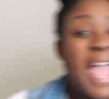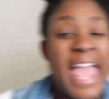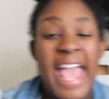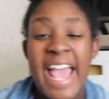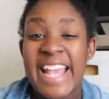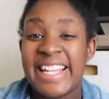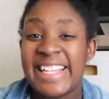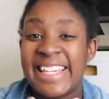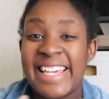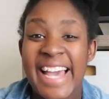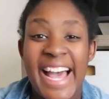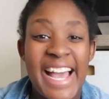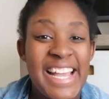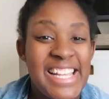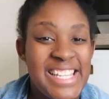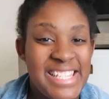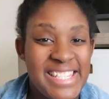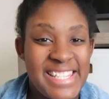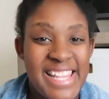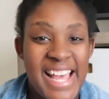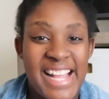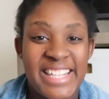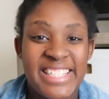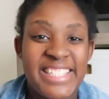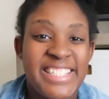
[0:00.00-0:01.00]
And guys,
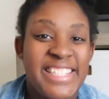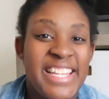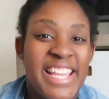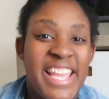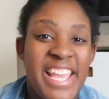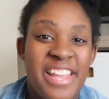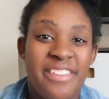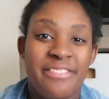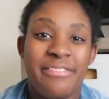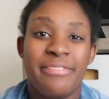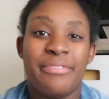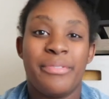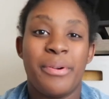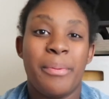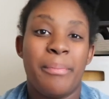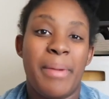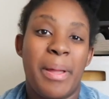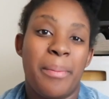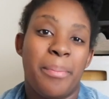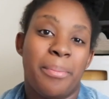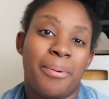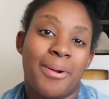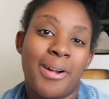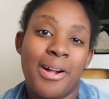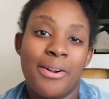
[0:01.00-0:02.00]
that is it for
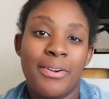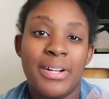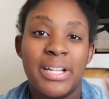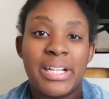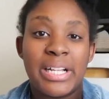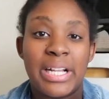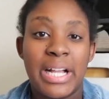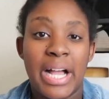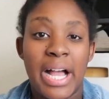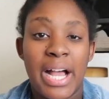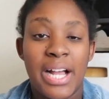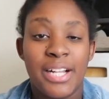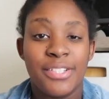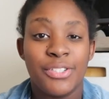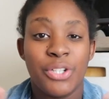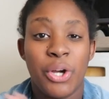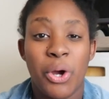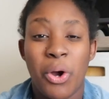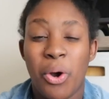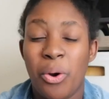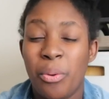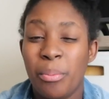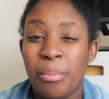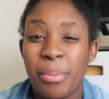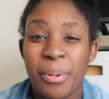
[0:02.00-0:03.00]
my pro and con
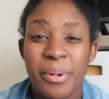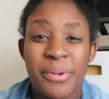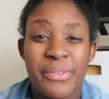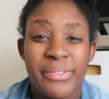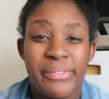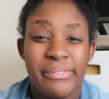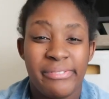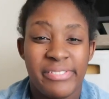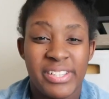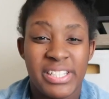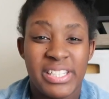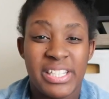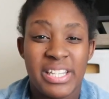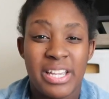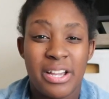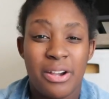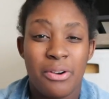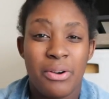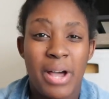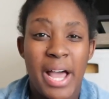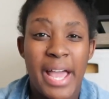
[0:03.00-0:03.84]
home birth video.